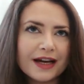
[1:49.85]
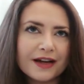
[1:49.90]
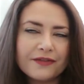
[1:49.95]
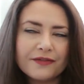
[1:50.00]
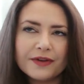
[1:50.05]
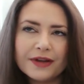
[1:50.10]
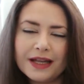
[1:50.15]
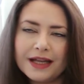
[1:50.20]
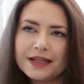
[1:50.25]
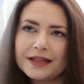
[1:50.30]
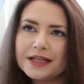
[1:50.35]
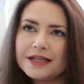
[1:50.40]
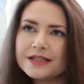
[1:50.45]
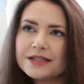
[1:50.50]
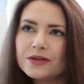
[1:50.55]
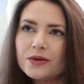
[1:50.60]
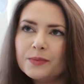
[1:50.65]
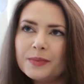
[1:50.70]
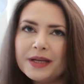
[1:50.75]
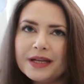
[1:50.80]
I feel like there's
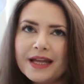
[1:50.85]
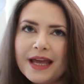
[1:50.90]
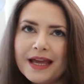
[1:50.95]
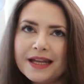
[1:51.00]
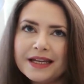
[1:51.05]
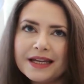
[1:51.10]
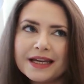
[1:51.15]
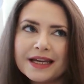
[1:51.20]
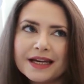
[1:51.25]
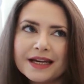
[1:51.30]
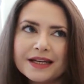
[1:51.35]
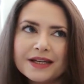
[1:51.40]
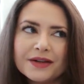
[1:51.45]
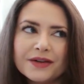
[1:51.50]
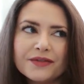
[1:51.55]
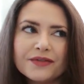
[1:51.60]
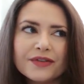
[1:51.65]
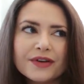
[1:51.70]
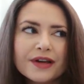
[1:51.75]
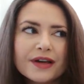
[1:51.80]
not been any kind of